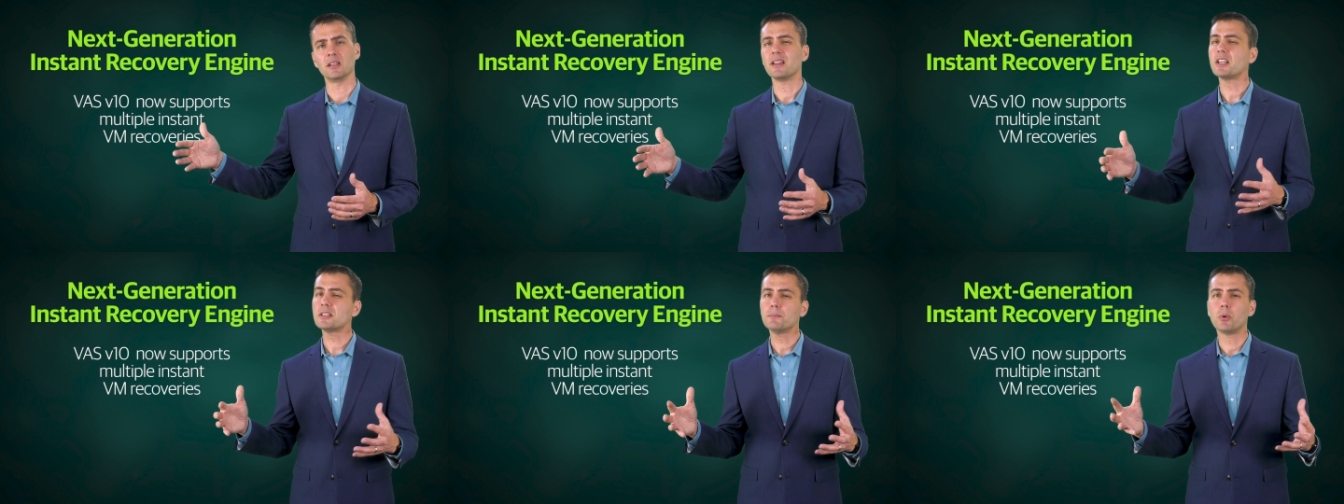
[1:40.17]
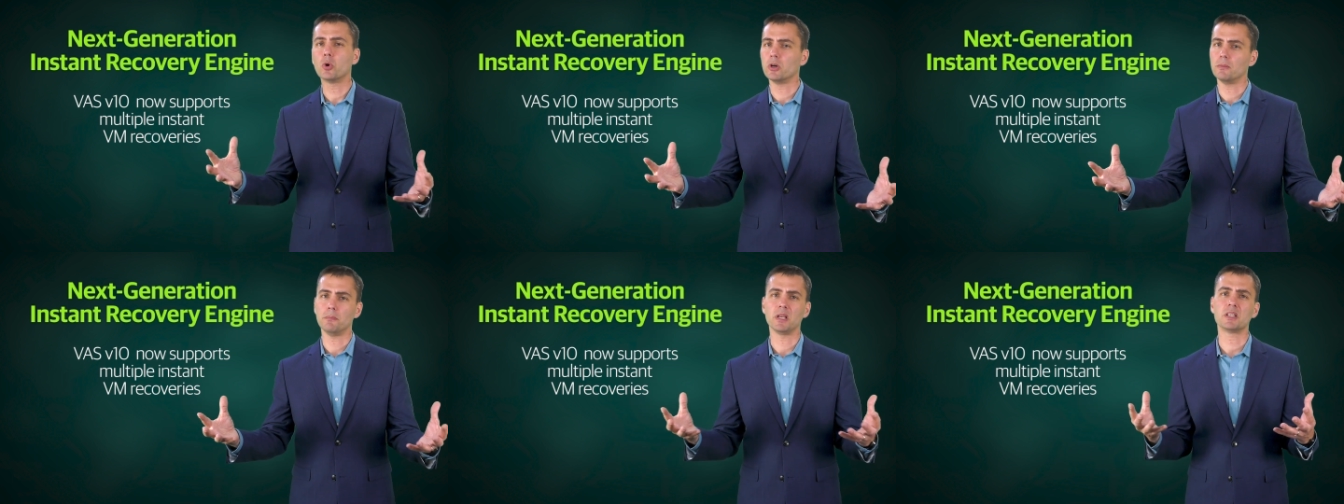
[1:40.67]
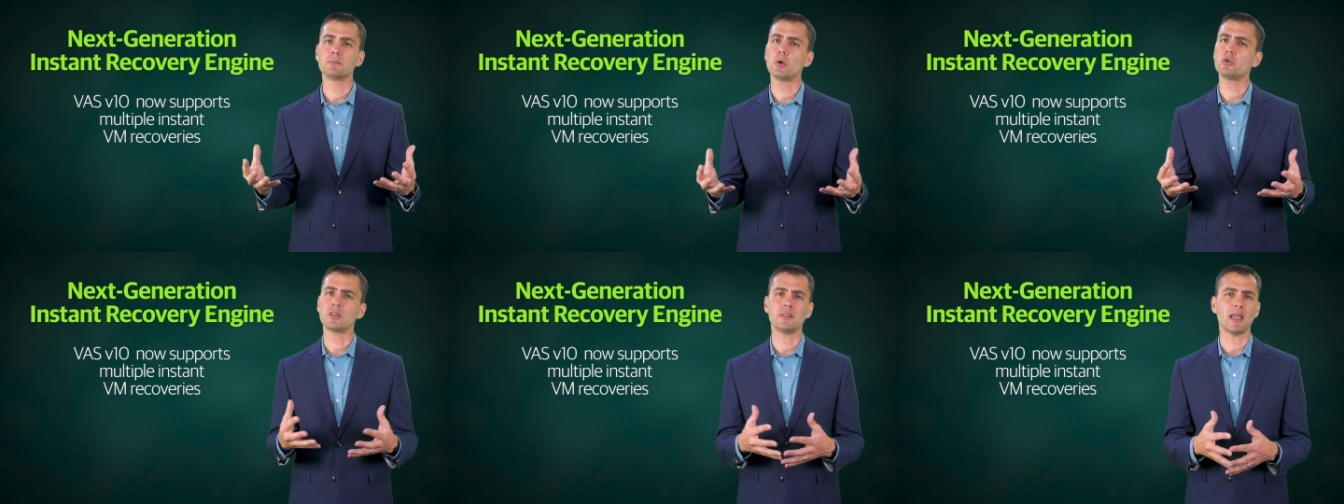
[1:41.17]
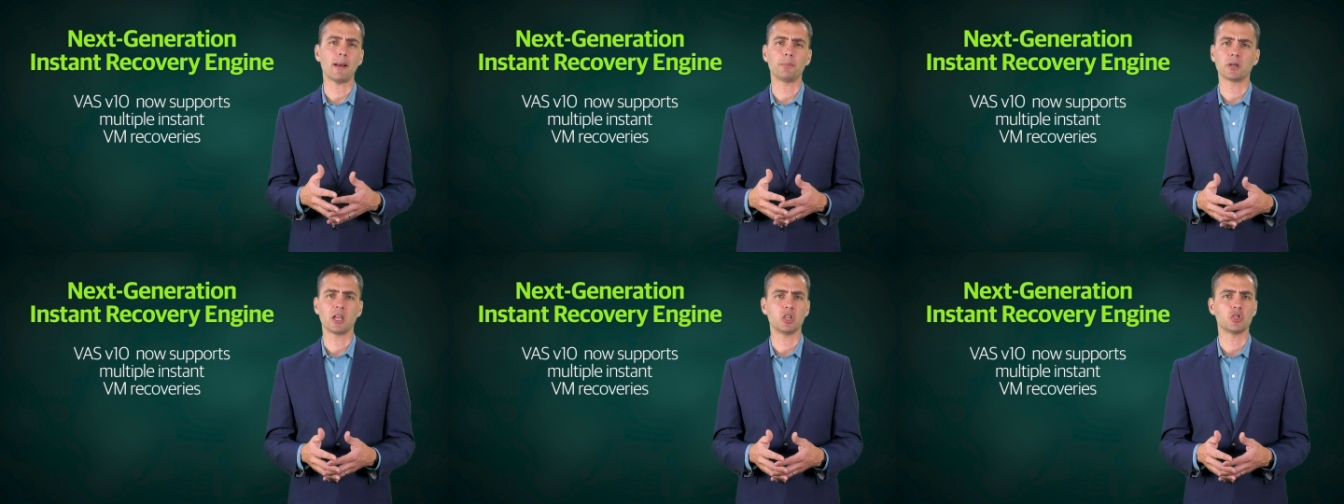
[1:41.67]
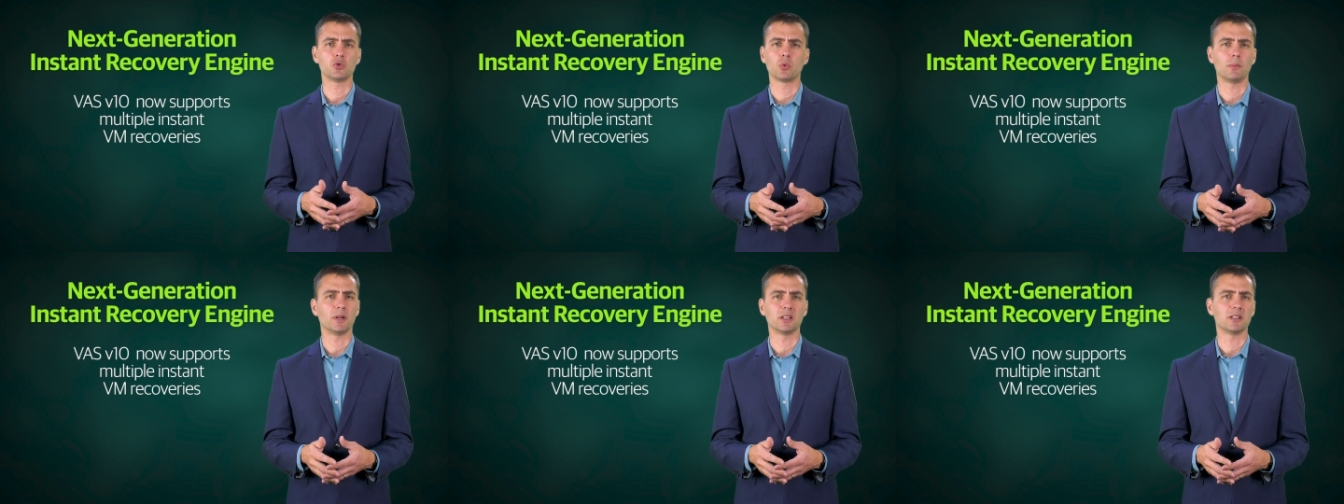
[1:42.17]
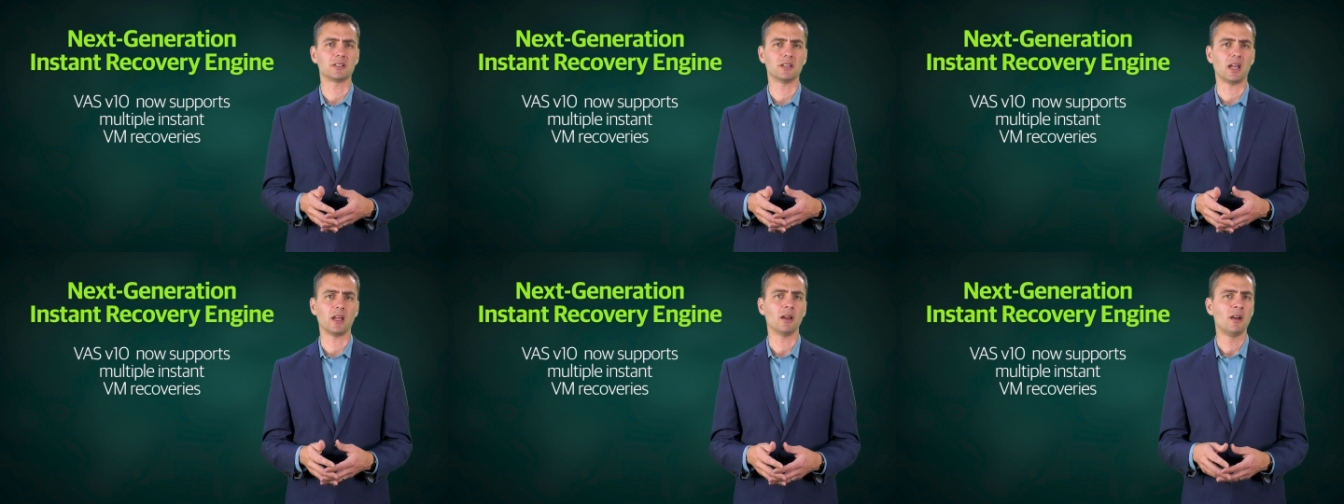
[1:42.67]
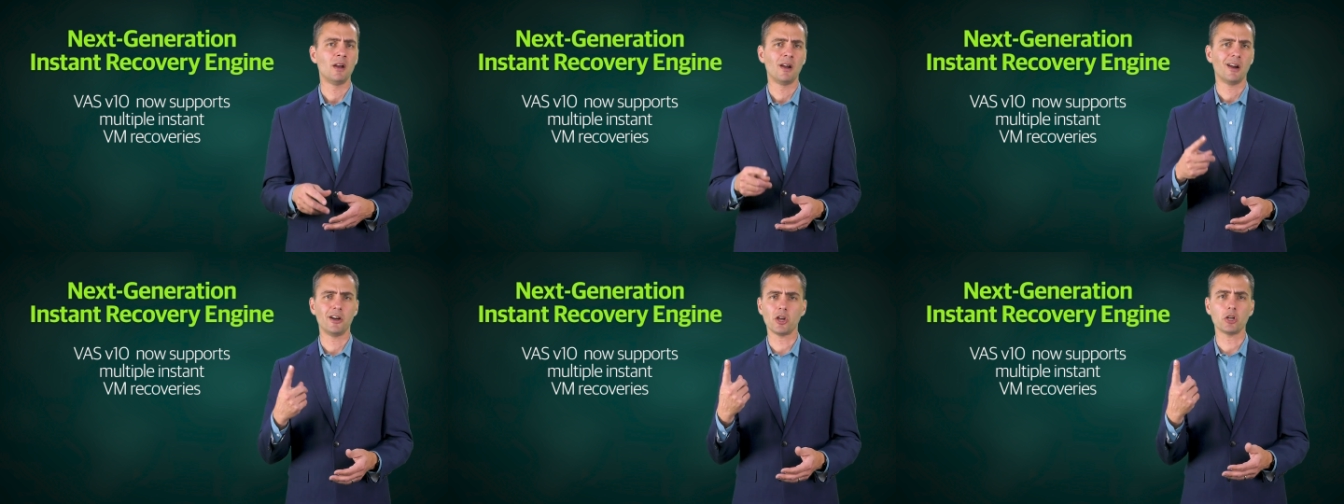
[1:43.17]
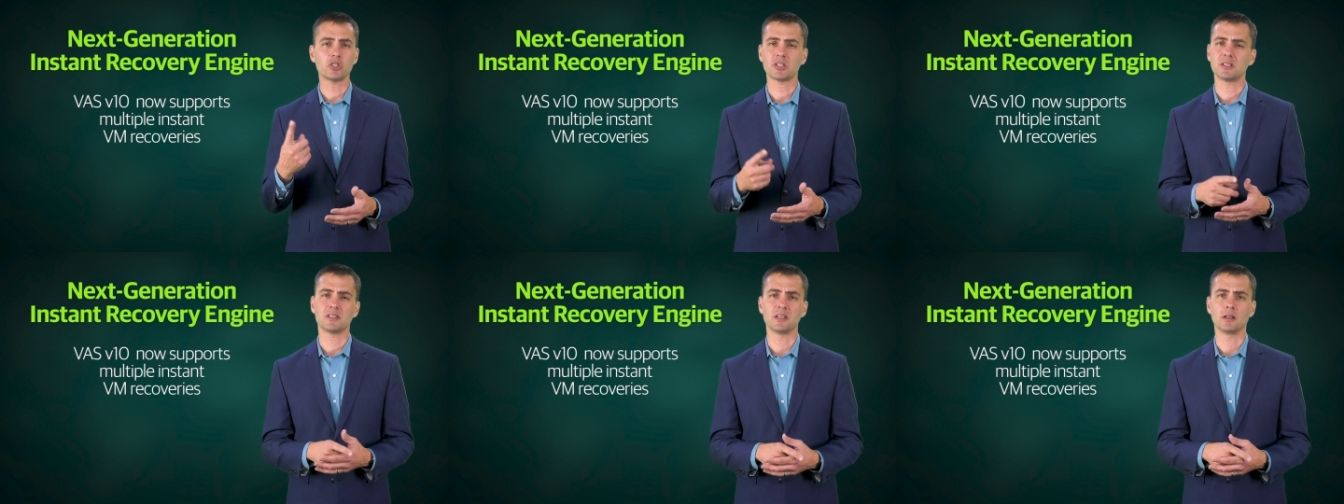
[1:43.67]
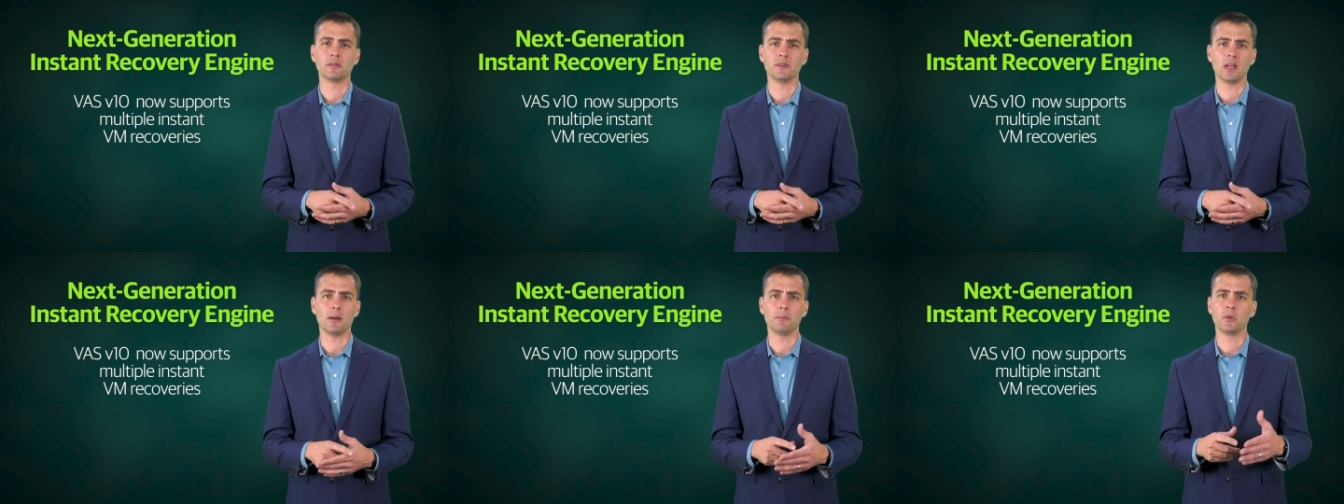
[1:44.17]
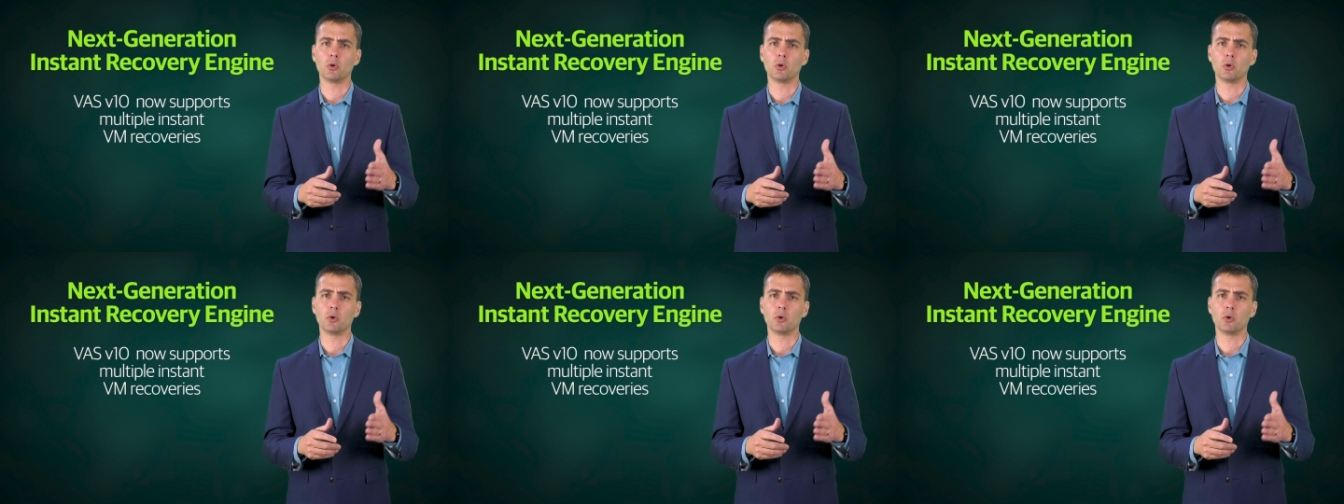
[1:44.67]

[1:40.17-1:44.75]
And that's important because most of the applications we're building today are not just a single VM.